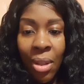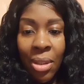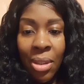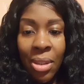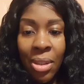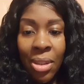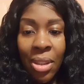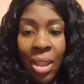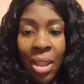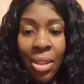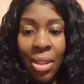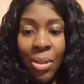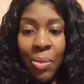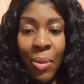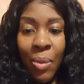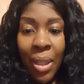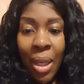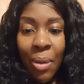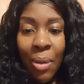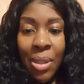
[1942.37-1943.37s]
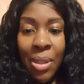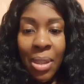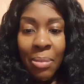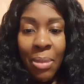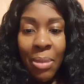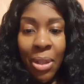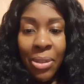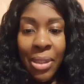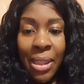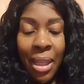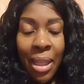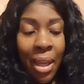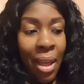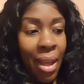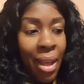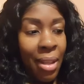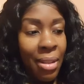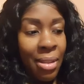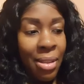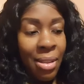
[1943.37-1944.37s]
Just when I was about
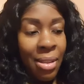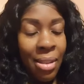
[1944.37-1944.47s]
to end,